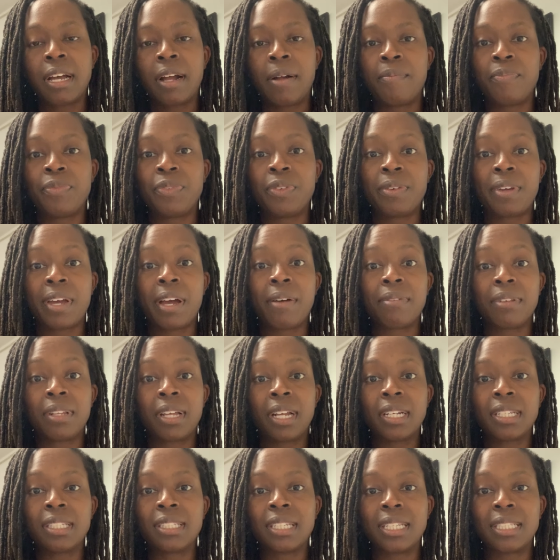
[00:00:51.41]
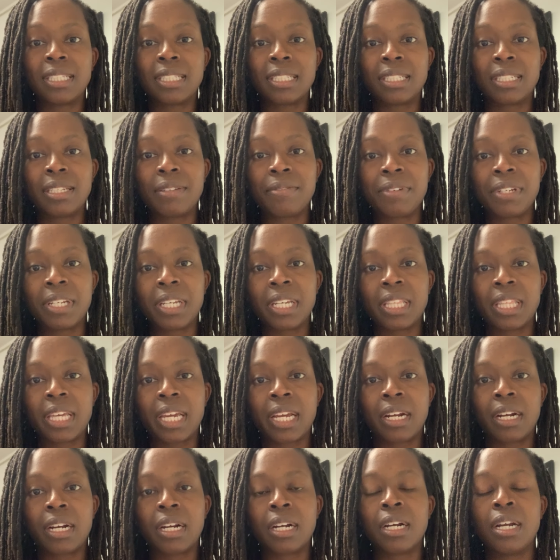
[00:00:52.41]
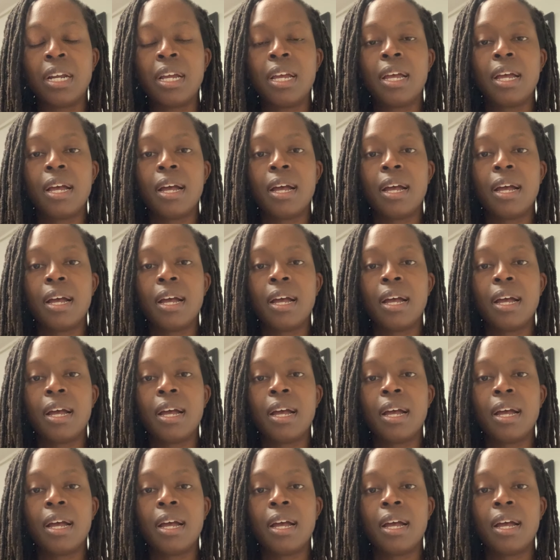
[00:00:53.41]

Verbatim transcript: Um, do you have a lot of sensitivity there?